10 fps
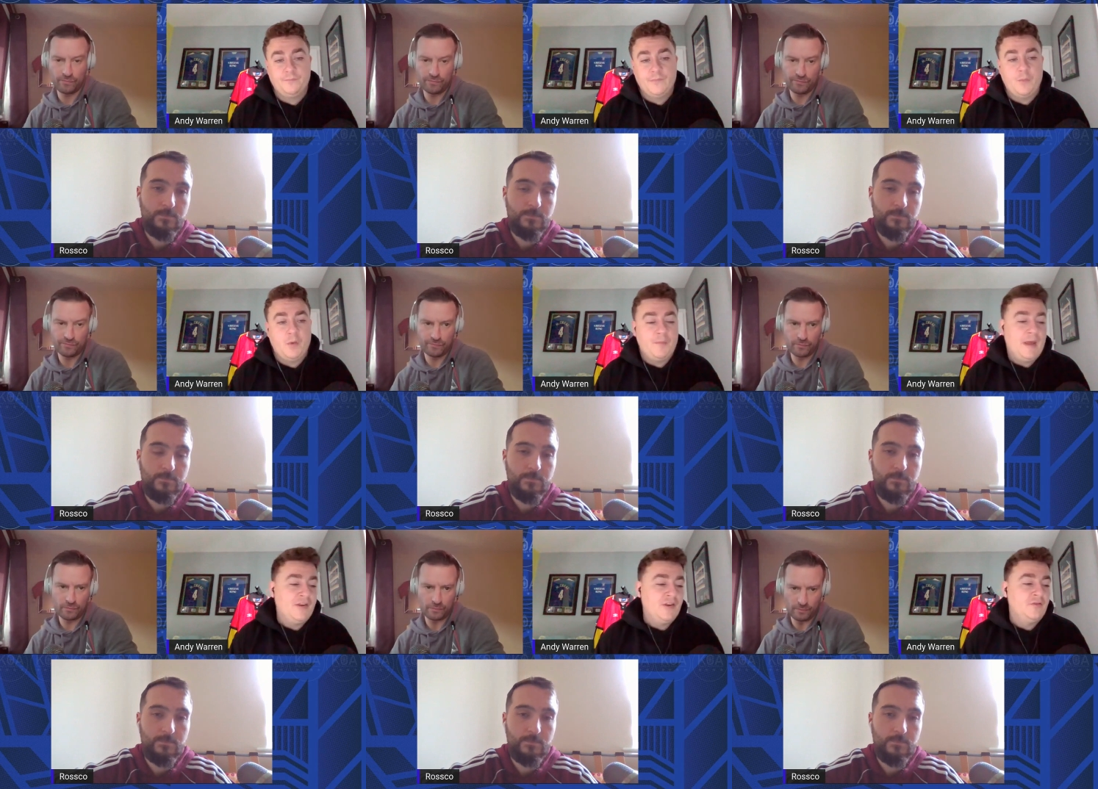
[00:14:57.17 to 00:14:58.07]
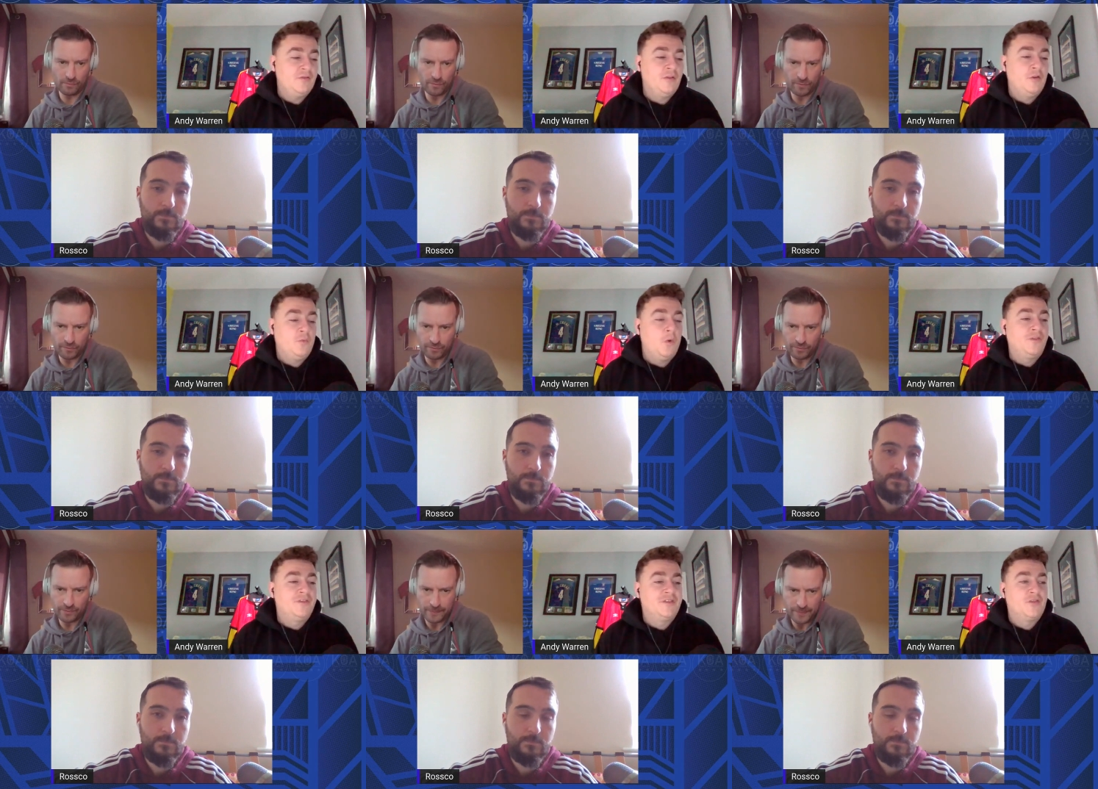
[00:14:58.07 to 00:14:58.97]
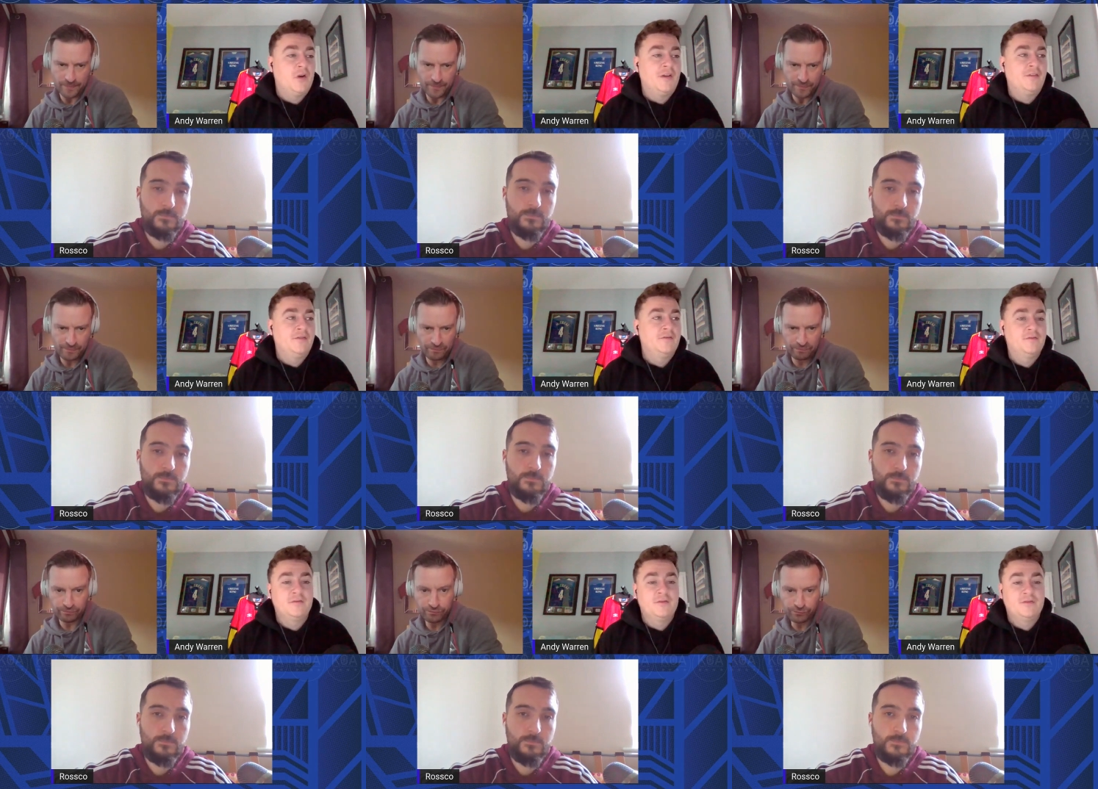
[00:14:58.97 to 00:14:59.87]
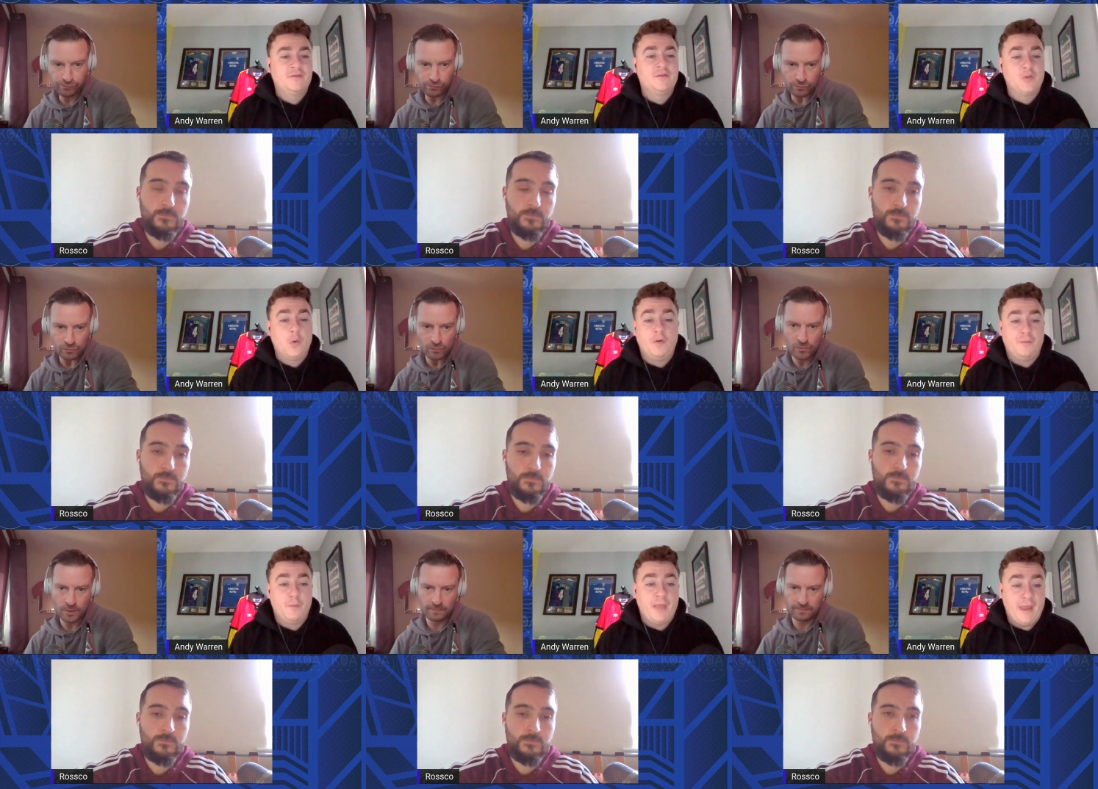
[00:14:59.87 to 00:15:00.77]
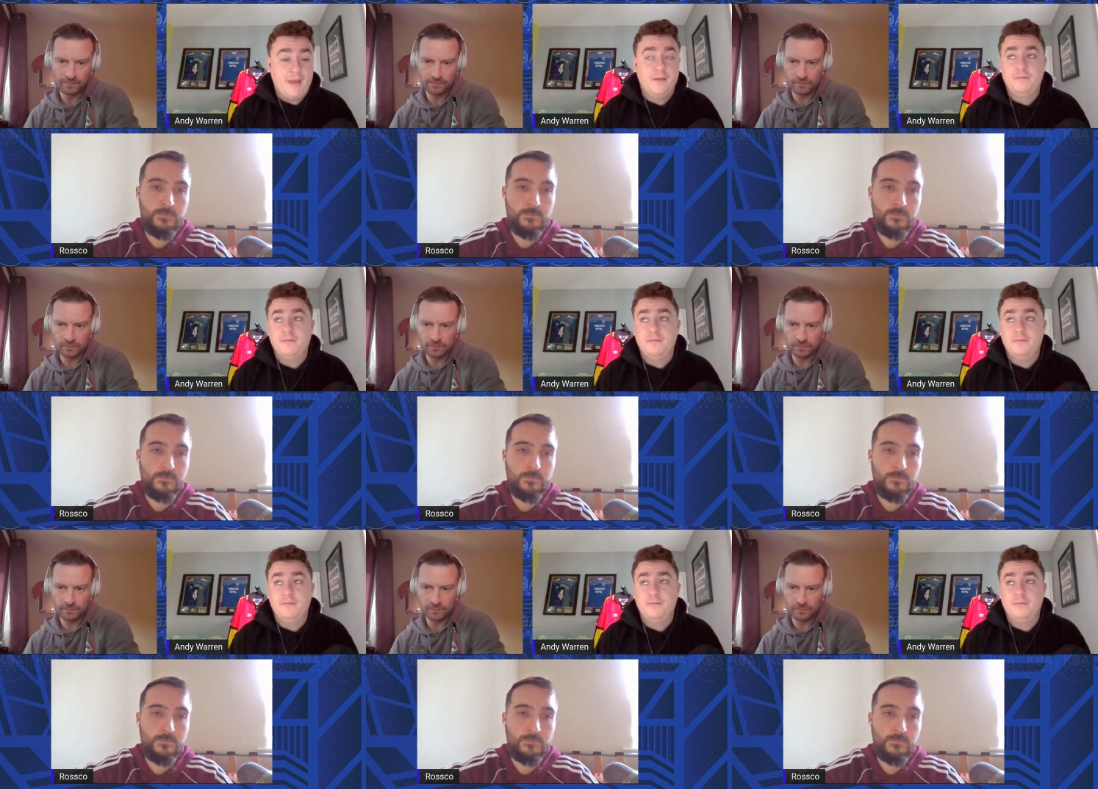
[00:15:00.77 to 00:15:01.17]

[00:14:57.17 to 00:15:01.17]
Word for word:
Speaker 1: the one man you'd want to try and score from there.